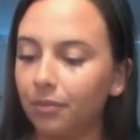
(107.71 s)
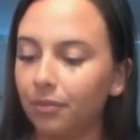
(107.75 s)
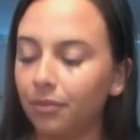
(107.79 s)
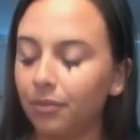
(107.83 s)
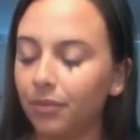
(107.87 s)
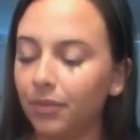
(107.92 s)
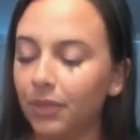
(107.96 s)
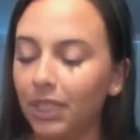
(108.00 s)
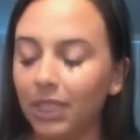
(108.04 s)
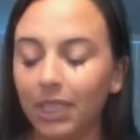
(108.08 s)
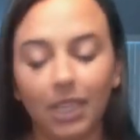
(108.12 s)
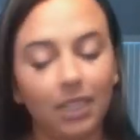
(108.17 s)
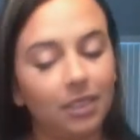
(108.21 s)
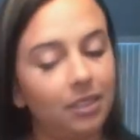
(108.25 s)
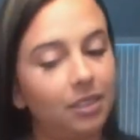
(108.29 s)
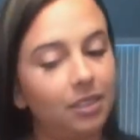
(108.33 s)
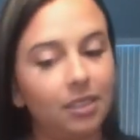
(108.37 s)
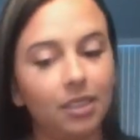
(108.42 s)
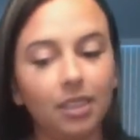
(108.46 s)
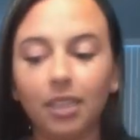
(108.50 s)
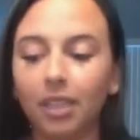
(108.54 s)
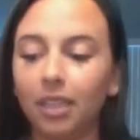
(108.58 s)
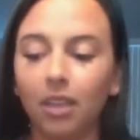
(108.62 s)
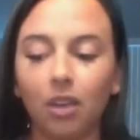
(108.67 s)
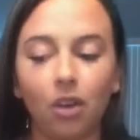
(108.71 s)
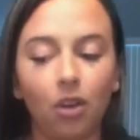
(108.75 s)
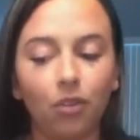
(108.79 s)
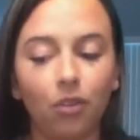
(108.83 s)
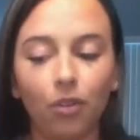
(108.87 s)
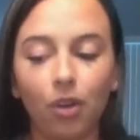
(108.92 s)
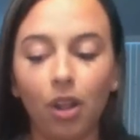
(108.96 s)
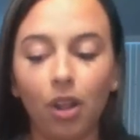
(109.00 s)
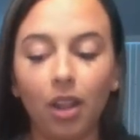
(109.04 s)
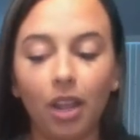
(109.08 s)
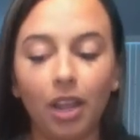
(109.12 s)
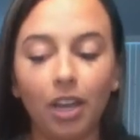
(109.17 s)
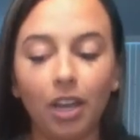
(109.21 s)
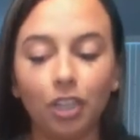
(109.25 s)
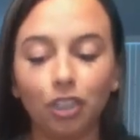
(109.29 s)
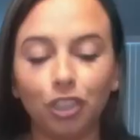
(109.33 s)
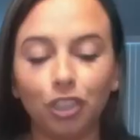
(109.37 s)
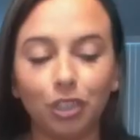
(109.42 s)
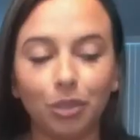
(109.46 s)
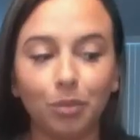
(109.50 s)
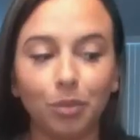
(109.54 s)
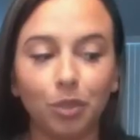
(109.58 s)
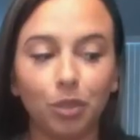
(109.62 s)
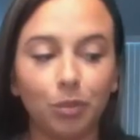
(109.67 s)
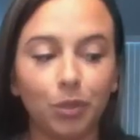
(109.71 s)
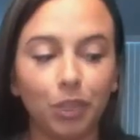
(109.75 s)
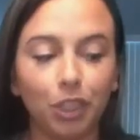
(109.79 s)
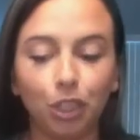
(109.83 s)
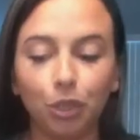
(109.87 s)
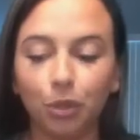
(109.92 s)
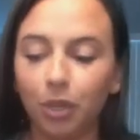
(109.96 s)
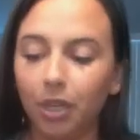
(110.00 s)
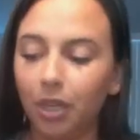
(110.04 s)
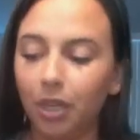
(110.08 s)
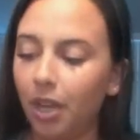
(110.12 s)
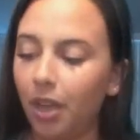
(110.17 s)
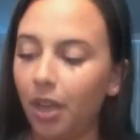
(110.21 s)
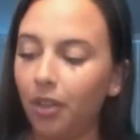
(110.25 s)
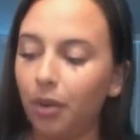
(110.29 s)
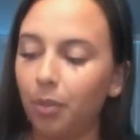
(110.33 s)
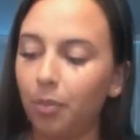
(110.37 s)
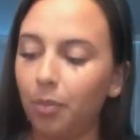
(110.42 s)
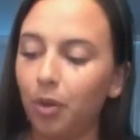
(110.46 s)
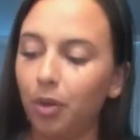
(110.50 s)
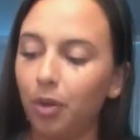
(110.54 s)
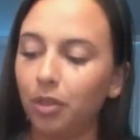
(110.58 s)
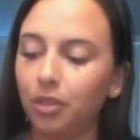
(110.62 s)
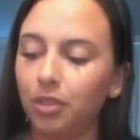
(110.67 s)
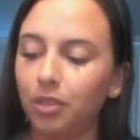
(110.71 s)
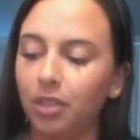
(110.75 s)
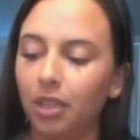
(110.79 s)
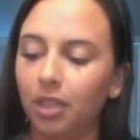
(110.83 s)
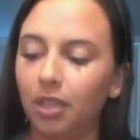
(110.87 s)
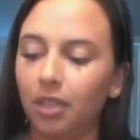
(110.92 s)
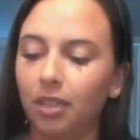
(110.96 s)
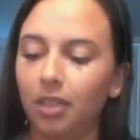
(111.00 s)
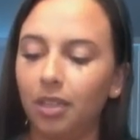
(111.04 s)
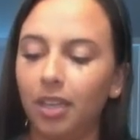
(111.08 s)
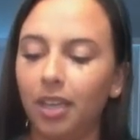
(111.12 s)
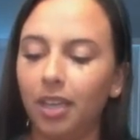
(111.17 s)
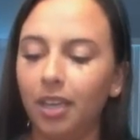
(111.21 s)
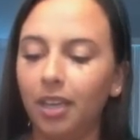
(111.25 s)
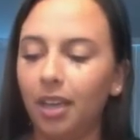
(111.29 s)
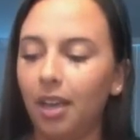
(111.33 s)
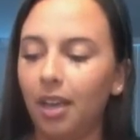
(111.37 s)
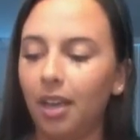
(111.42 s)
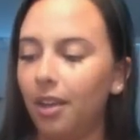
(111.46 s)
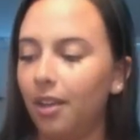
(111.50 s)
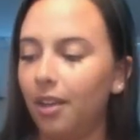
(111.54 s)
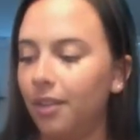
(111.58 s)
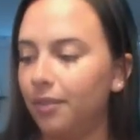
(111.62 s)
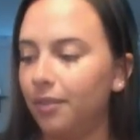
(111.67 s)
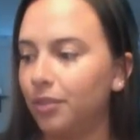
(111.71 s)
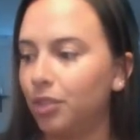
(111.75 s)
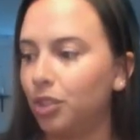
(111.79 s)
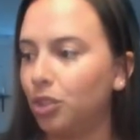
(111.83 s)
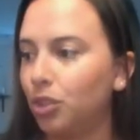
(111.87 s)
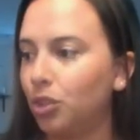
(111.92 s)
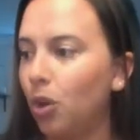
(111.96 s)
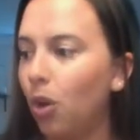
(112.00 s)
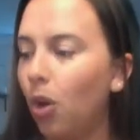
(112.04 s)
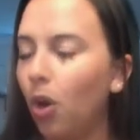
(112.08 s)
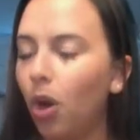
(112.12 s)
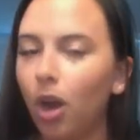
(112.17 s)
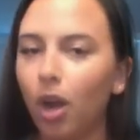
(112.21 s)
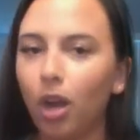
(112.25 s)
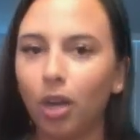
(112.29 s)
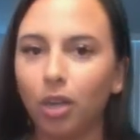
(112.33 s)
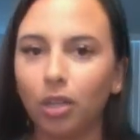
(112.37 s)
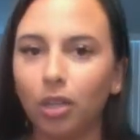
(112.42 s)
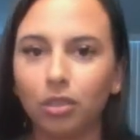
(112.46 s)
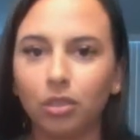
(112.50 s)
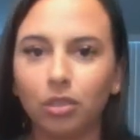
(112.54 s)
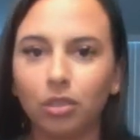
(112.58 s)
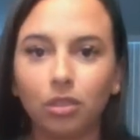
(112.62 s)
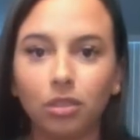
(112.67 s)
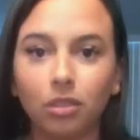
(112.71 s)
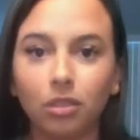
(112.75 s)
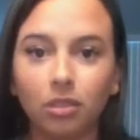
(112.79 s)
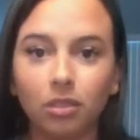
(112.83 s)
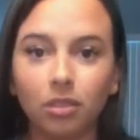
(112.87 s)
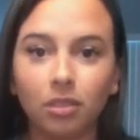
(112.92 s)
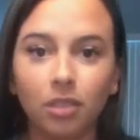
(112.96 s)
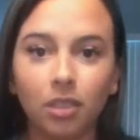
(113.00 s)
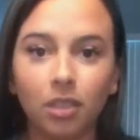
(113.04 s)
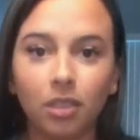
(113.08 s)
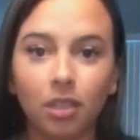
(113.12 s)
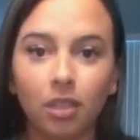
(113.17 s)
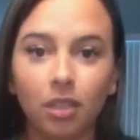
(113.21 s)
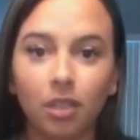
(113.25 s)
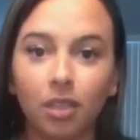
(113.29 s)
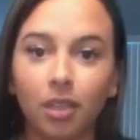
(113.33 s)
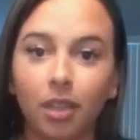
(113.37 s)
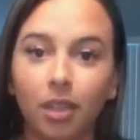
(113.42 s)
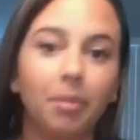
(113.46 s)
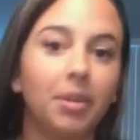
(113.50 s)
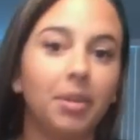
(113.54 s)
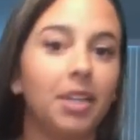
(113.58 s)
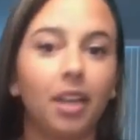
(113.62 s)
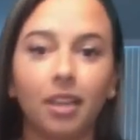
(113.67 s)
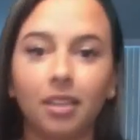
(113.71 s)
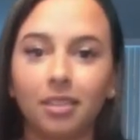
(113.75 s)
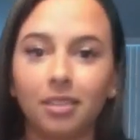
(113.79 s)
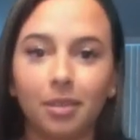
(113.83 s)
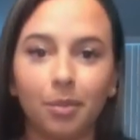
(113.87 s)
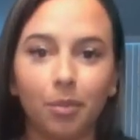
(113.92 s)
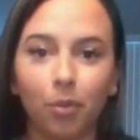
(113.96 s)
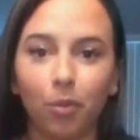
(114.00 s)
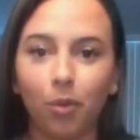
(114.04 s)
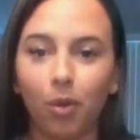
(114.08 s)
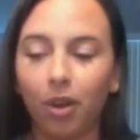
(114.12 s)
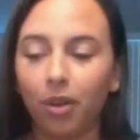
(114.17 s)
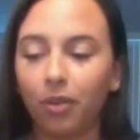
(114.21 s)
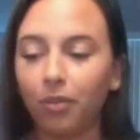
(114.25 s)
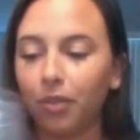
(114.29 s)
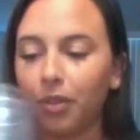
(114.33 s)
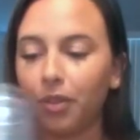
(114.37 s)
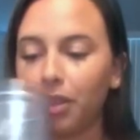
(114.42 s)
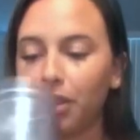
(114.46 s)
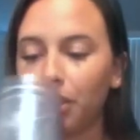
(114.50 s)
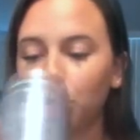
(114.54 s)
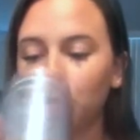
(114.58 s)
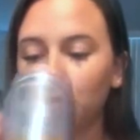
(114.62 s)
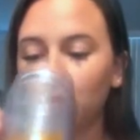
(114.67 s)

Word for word: let's see. Overall energy between you and another person. King of Swords. Let me take a sip of water for this.